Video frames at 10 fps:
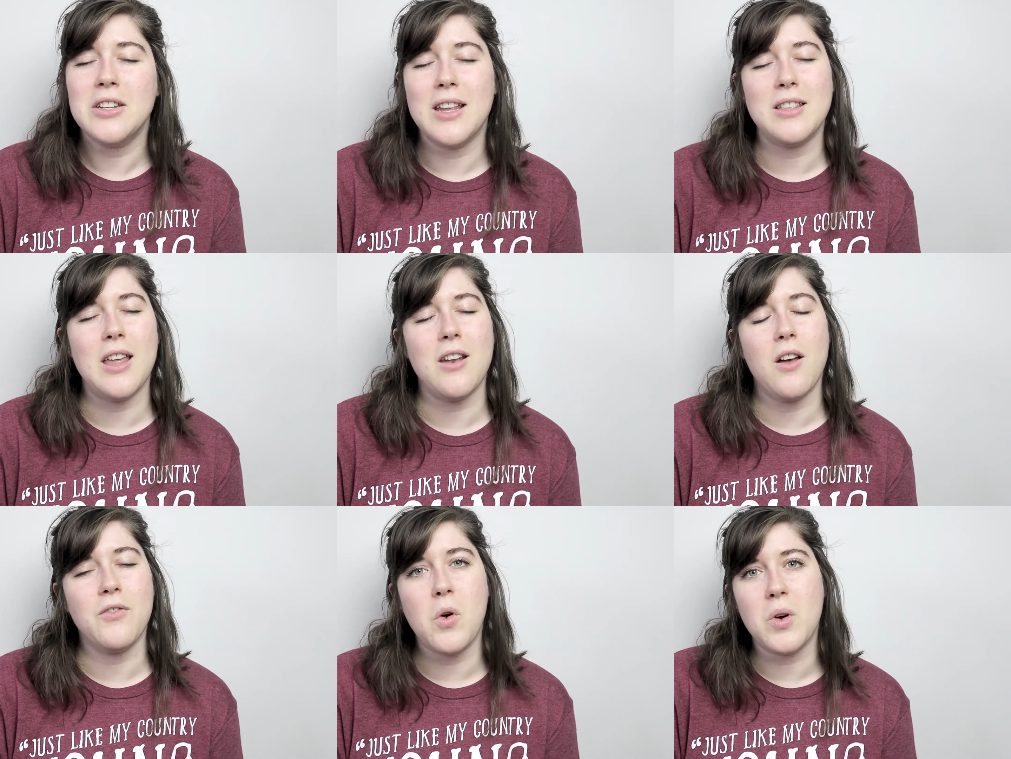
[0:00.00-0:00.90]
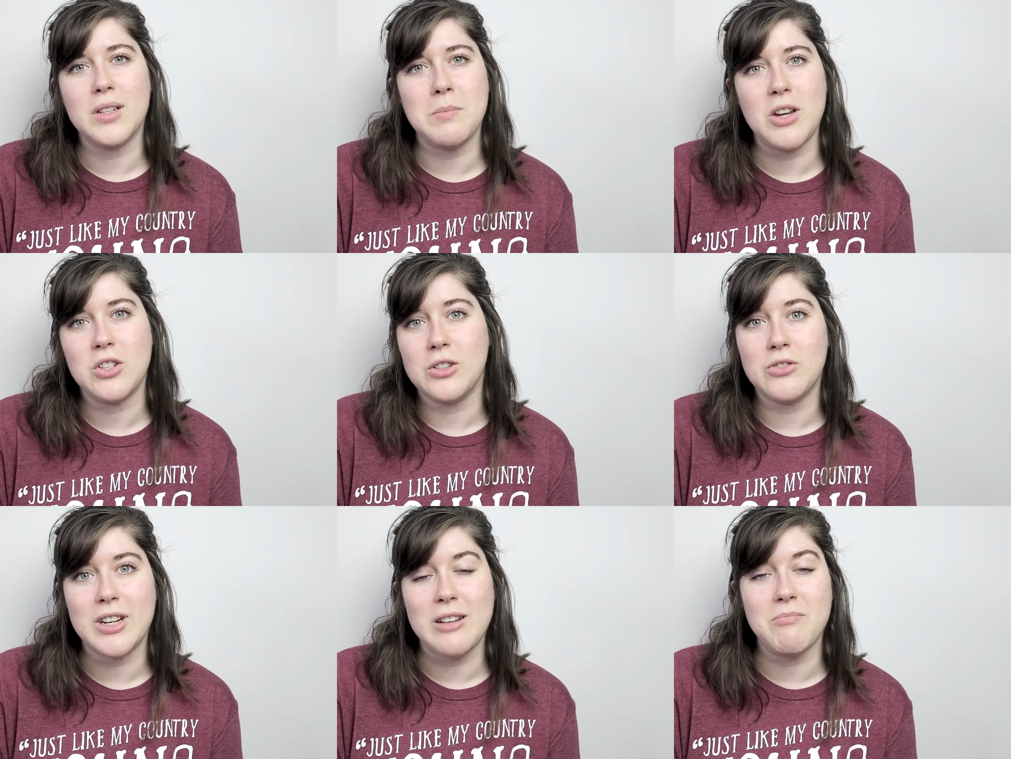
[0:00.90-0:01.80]
And then of course, make sure you're
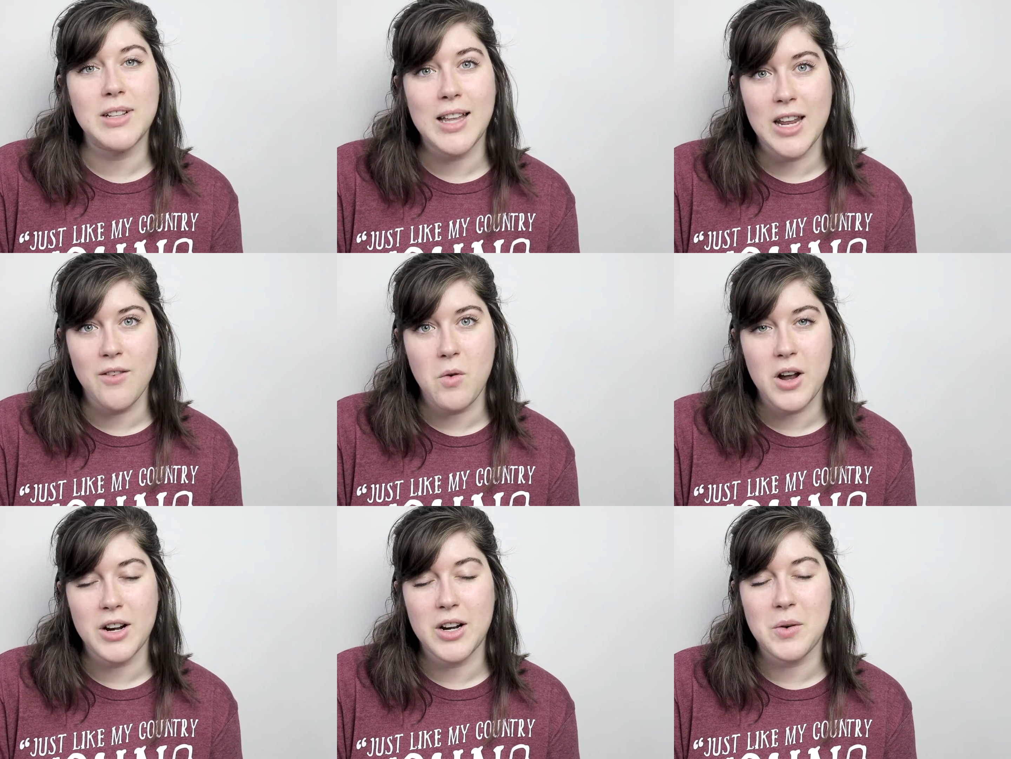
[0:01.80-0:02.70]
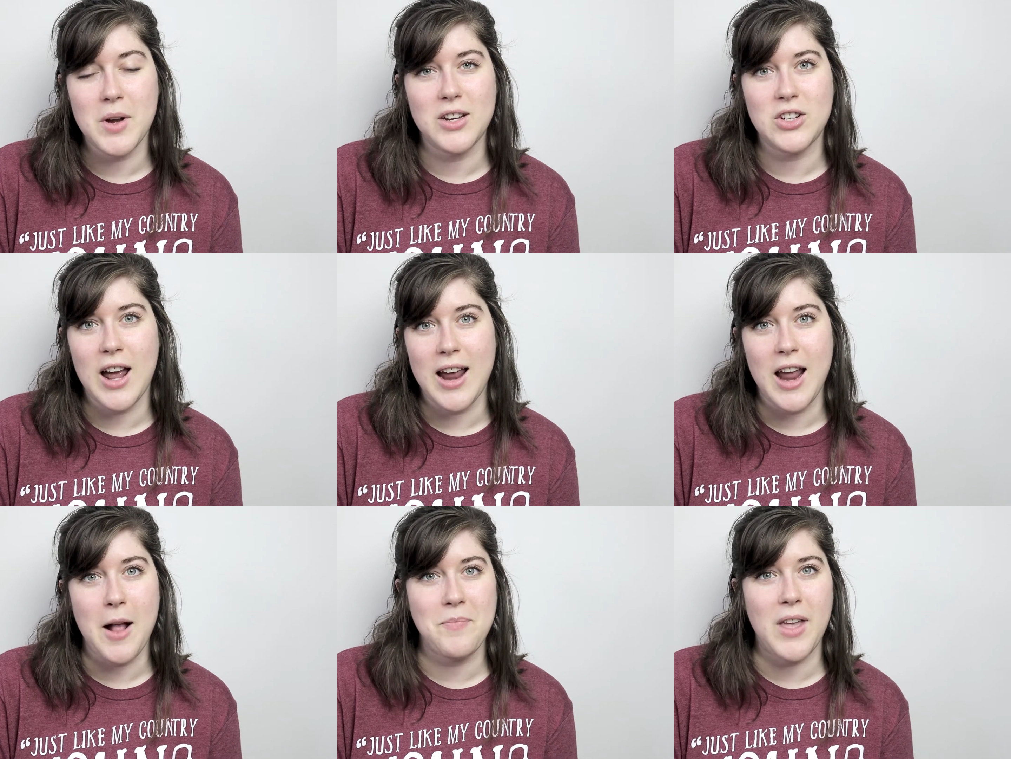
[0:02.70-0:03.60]
drinking plenty of water, which I
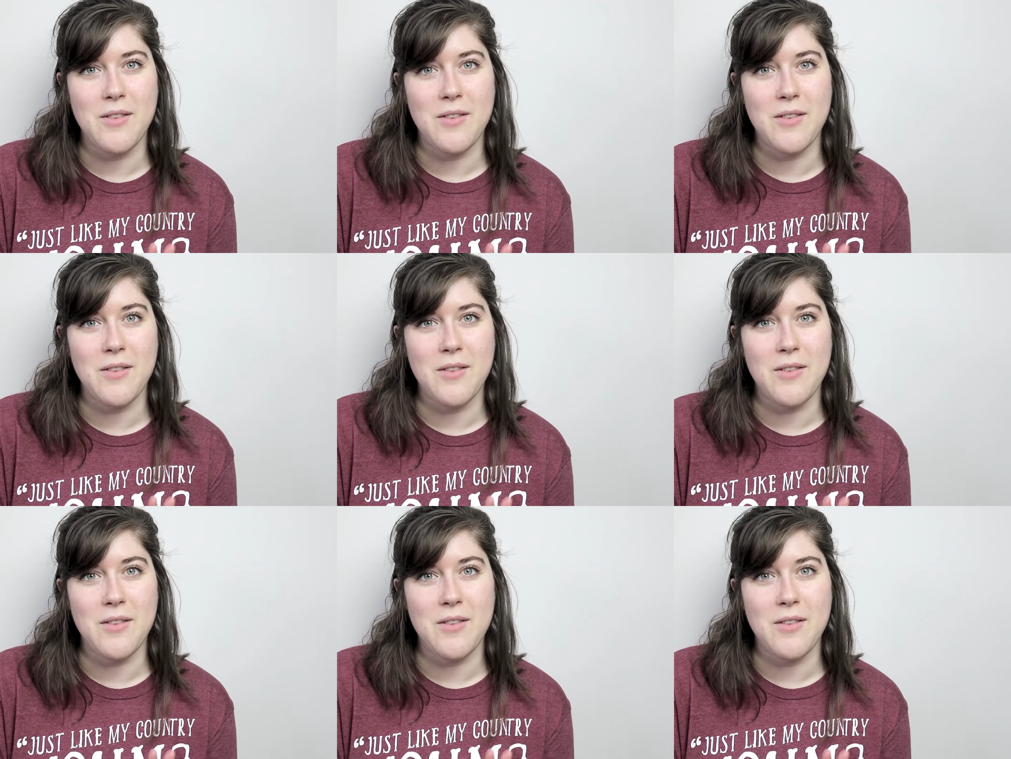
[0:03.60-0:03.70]
am.